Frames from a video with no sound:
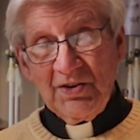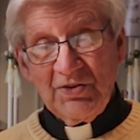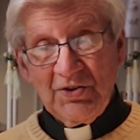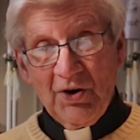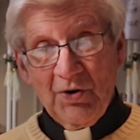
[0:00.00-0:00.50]

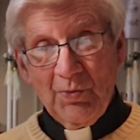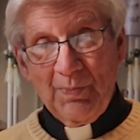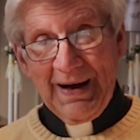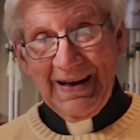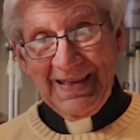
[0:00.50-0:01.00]
So
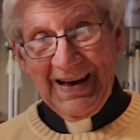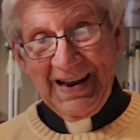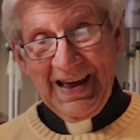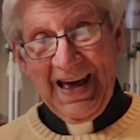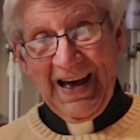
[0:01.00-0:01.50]
by
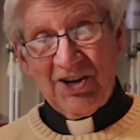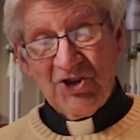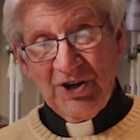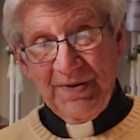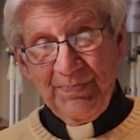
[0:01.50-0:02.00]
that
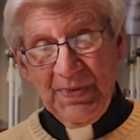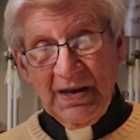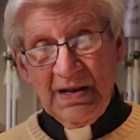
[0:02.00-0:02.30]
action,